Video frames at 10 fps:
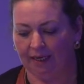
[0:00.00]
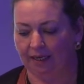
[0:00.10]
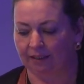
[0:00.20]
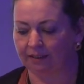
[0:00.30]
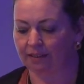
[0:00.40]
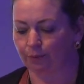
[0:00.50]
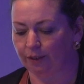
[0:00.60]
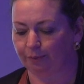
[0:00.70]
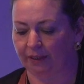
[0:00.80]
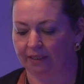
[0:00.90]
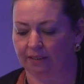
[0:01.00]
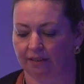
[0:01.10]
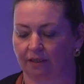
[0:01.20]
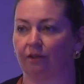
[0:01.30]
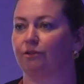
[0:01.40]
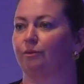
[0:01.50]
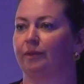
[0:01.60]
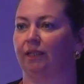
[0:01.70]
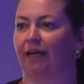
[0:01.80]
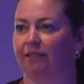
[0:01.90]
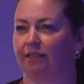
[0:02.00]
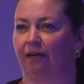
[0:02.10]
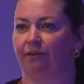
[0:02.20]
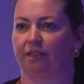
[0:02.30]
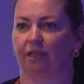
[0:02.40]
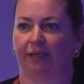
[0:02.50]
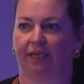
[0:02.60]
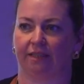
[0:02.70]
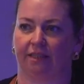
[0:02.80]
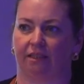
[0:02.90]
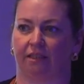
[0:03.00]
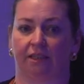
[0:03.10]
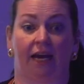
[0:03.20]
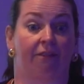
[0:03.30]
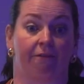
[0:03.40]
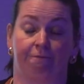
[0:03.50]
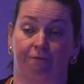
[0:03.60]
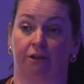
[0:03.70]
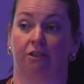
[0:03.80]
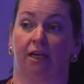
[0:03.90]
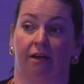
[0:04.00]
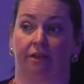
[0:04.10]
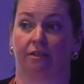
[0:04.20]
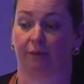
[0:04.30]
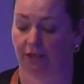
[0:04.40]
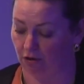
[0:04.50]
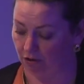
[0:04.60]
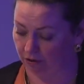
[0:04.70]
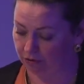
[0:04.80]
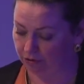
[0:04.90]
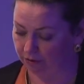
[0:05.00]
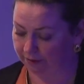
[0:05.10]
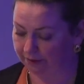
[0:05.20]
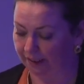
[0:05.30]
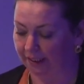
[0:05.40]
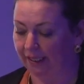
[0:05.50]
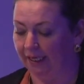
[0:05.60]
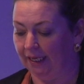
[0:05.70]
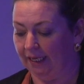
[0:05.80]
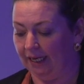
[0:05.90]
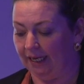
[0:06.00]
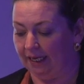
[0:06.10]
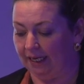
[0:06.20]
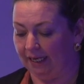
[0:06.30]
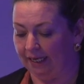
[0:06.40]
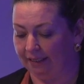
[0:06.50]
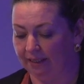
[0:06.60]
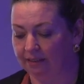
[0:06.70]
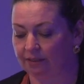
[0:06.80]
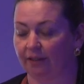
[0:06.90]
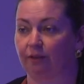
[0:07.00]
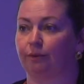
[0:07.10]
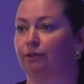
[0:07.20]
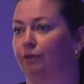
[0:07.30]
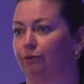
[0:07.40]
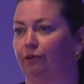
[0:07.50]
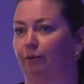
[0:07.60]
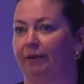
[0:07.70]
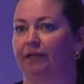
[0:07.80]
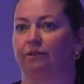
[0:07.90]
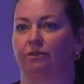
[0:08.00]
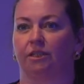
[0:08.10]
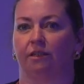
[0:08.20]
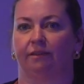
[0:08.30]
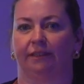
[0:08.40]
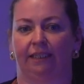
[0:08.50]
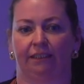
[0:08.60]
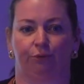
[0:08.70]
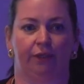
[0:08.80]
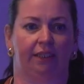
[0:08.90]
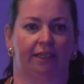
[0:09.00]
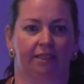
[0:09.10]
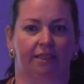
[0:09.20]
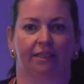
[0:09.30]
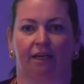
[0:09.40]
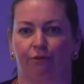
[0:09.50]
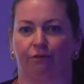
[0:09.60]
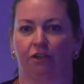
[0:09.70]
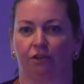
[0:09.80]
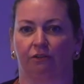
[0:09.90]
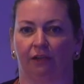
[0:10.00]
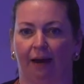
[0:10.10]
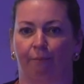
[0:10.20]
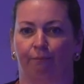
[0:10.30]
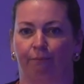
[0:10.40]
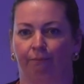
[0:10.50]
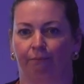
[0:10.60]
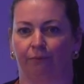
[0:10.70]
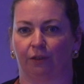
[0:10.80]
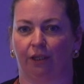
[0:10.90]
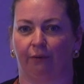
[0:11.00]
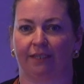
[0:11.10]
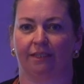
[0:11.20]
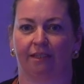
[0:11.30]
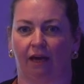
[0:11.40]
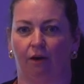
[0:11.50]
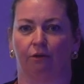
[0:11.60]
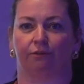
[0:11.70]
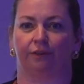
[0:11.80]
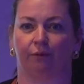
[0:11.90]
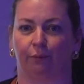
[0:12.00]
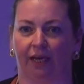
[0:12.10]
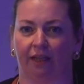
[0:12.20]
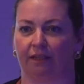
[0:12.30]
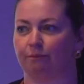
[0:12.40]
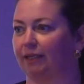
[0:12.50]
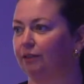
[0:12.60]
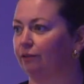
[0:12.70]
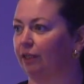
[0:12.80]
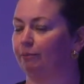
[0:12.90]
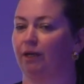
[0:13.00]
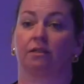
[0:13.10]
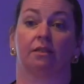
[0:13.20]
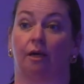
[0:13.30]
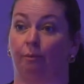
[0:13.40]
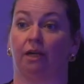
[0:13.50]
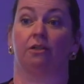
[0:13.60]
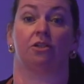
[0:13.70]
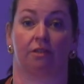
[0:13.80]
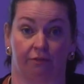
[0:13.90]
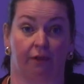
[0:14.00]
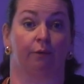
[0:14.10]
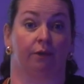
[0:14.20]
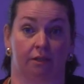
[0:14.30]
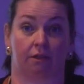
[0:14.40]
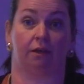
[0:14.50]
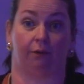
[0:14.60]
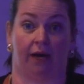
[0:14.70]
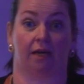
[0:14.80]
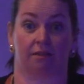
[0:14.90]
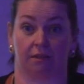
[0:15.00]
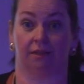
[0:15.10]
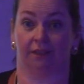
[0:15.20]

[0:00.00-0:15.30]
And these workplaces can also be the last area to be considered and the first area to be cut. In any development, growth or build, it's the sacrificial lamb. The QSs get hold of it and we get these magnolia boxes. Apologies if anyone is a QS.